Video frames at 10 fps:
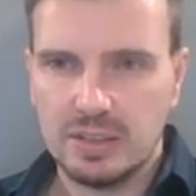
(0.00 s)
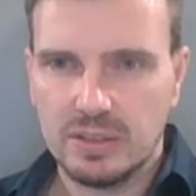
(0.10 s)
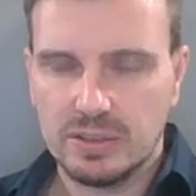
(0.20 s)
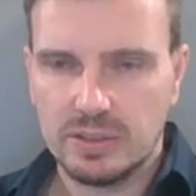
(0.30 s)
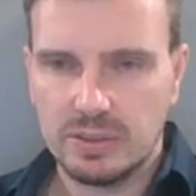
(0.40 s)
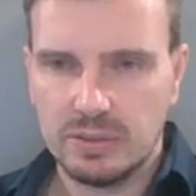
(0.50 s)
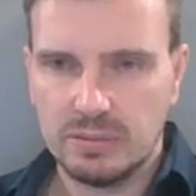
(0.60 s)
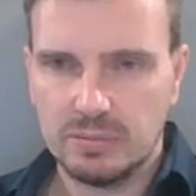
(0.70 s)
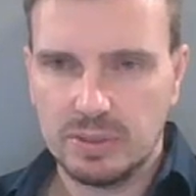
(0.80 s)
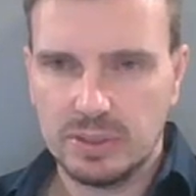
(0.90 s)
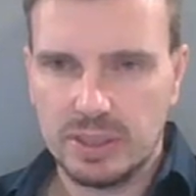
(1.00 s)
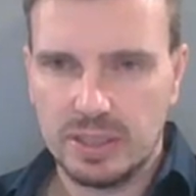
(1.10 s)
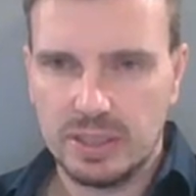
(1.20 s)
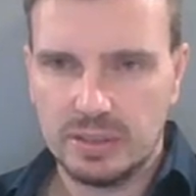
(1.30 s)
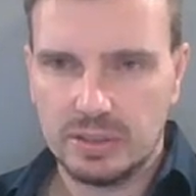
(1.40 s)
So we
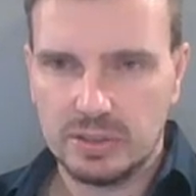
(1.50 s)
say